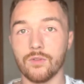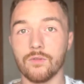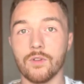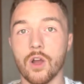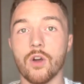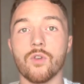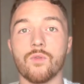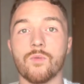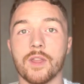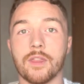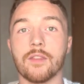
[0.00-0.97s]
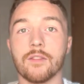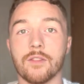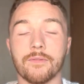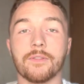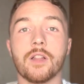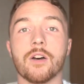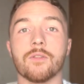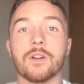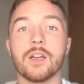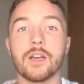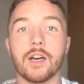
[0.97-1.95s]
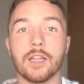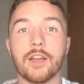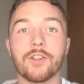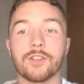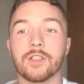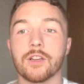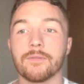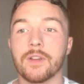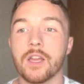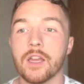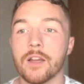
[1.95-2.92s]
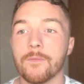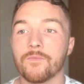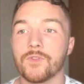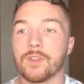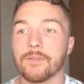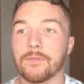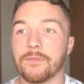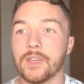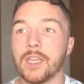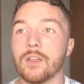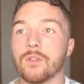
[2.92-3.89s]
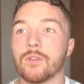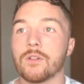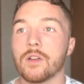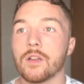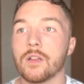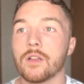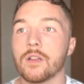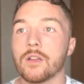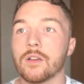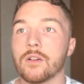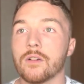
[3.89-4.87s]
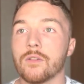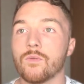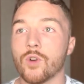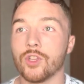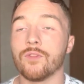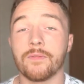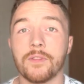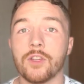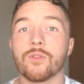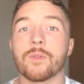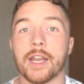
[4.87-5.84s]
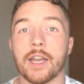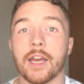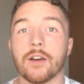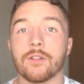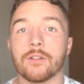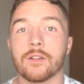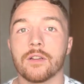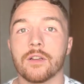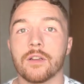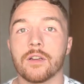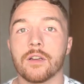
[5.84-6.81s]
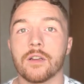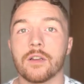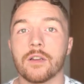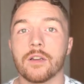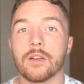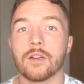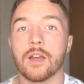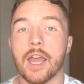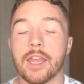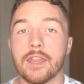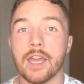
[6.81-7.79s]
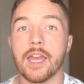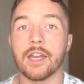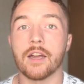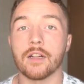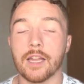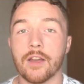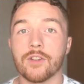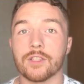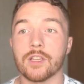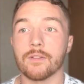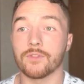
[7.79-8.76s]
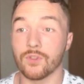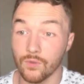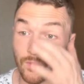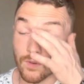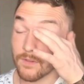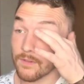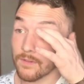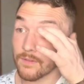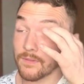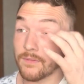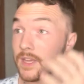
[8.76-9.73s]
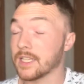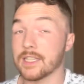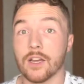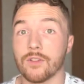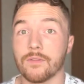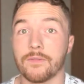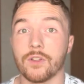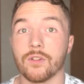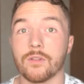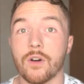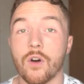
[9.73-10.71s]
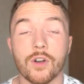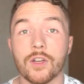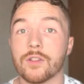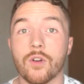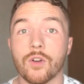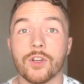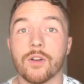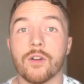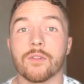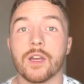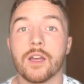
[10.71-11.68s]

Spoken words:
go with the flow. Allow yourself to feel what you feel right now. And then allow yourself to fix how you feel on your own.